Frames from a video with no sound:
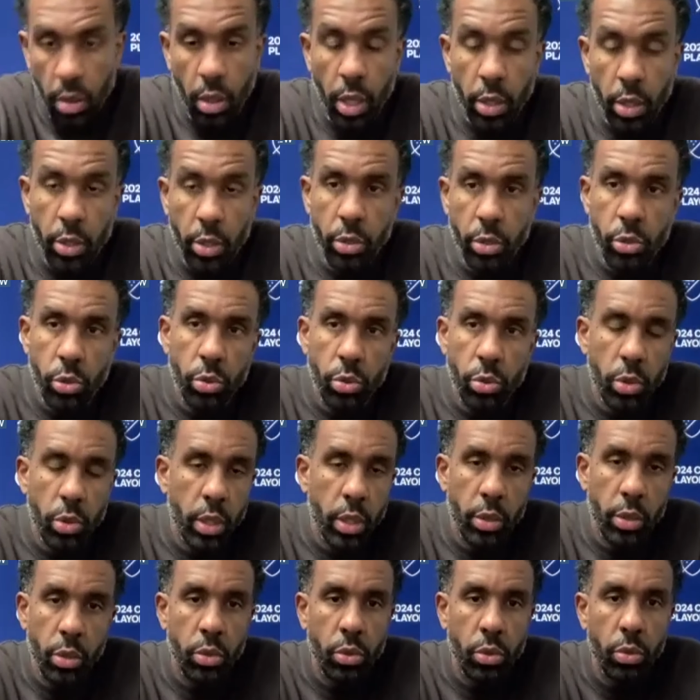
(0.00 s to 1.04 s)
I told you, I
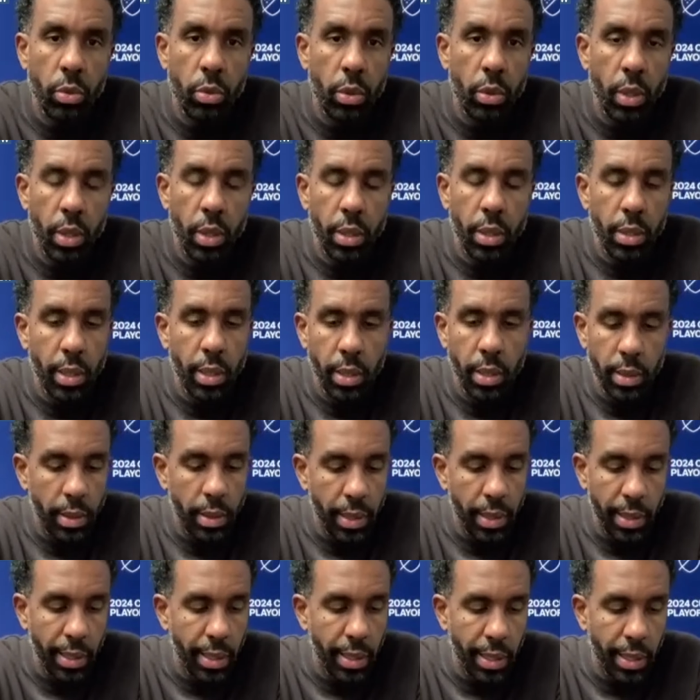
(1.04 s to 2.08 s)
told you,
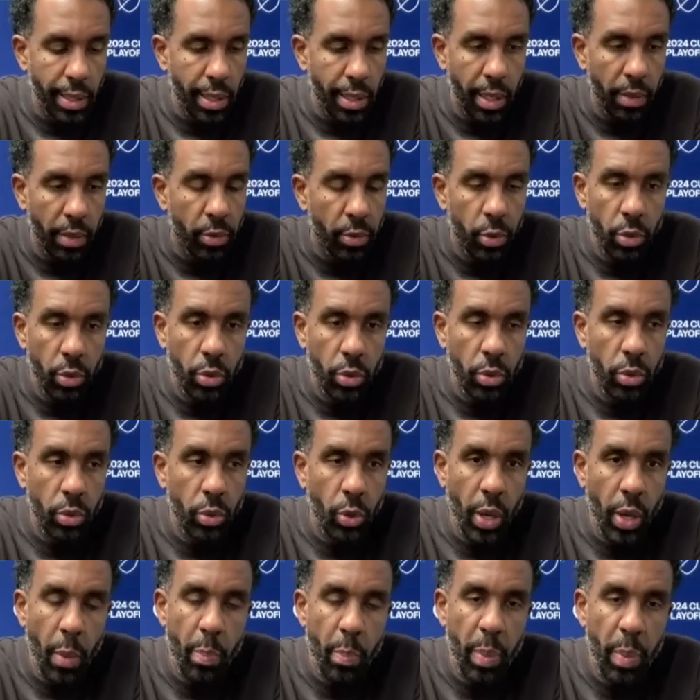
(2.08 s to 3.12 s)
no,
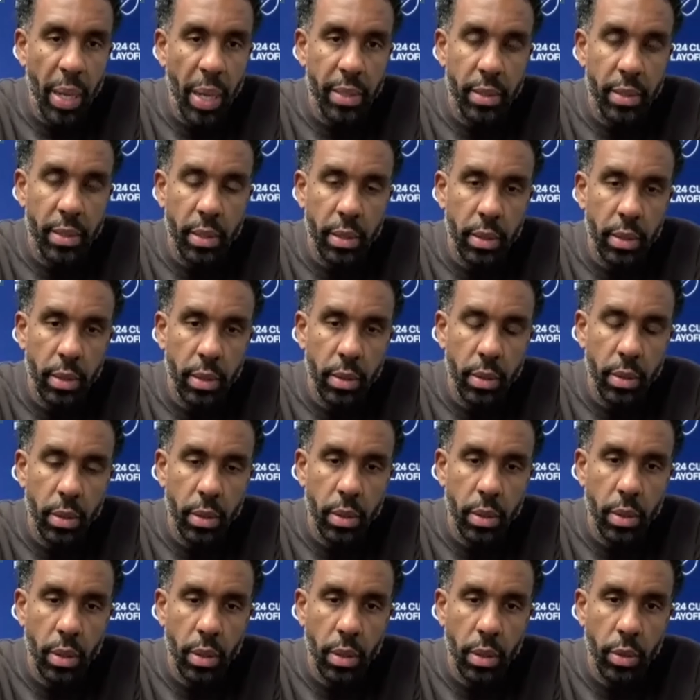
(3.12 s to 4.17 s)
no impact on the
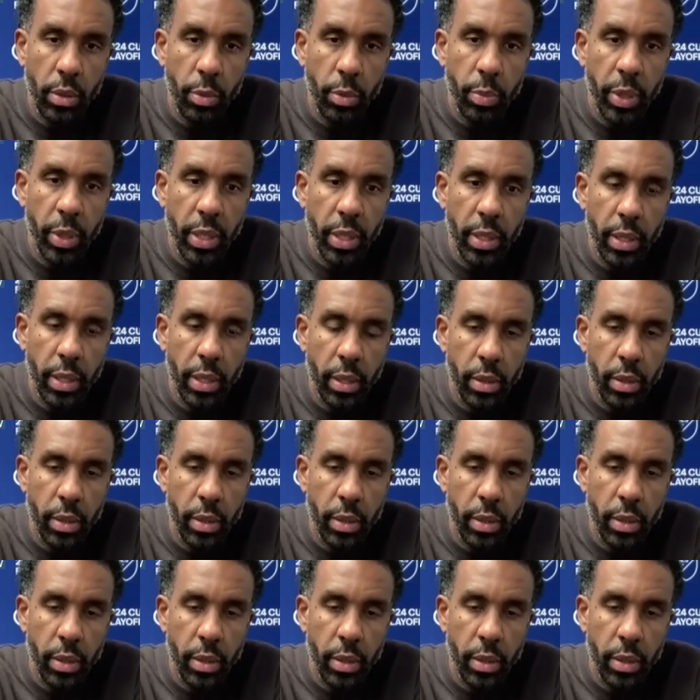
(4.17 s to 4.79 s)
on the PK.